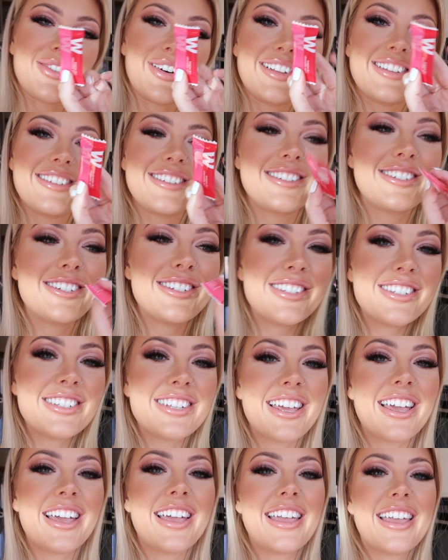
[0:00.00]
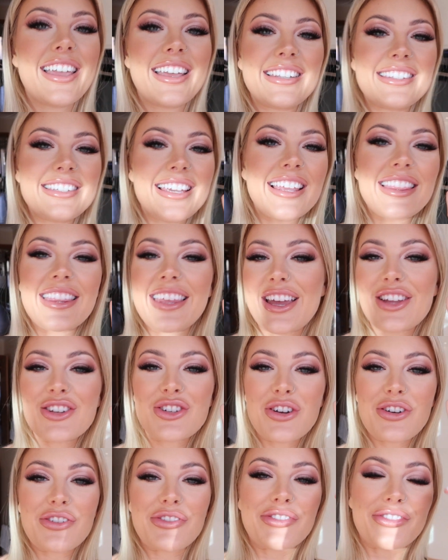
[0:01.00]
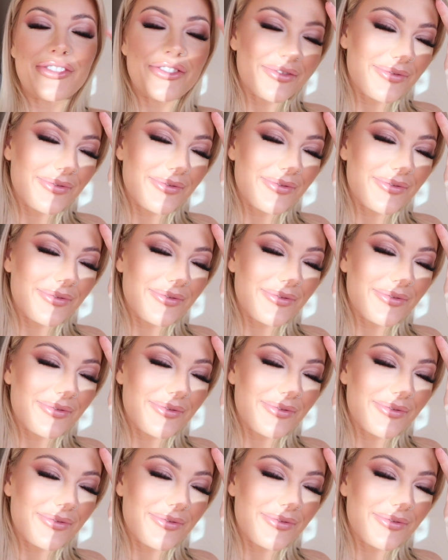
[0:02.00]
ones just to take the edge off.